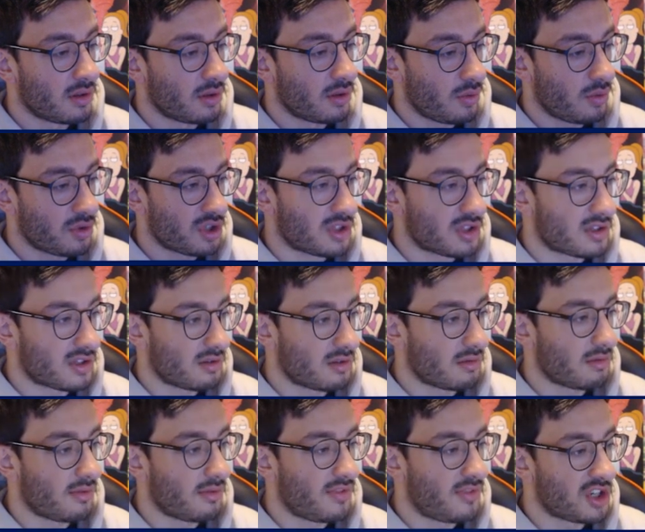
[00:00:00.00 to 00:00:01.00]
We'll just
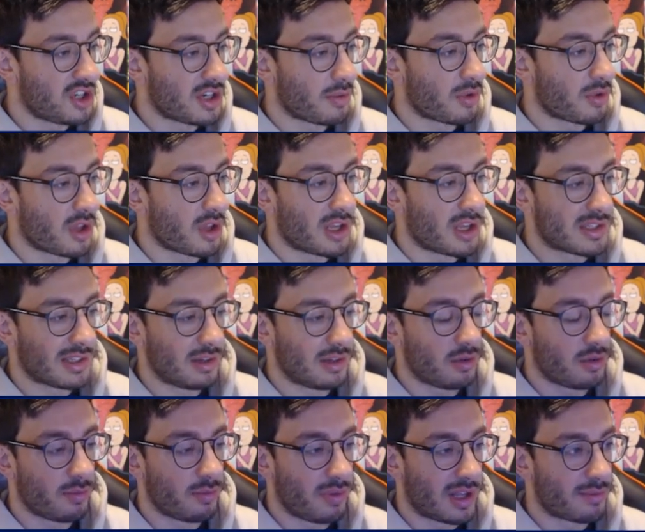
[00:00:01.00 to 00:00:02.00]
finish up with
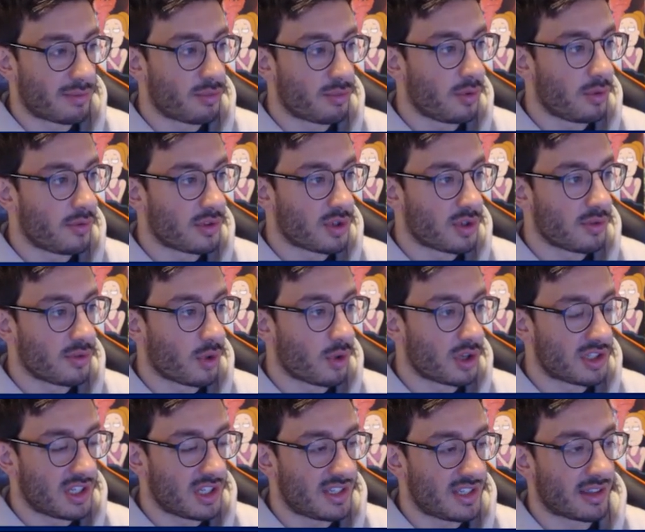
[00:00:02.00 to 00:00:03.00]
Ursaluna with Bloodmoon for
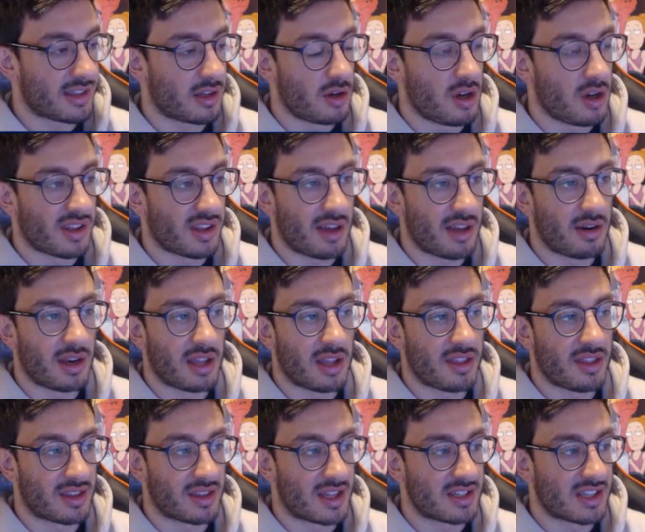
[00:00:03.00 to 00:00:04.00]
240, take the knockout, and I
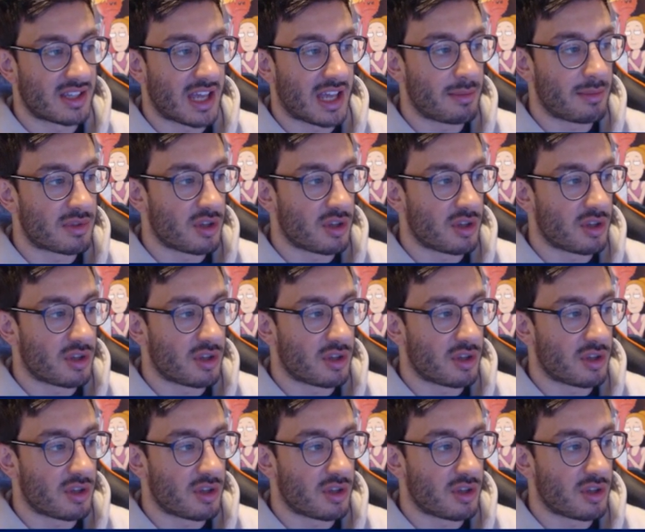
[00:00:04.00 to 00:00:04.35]
think that's game.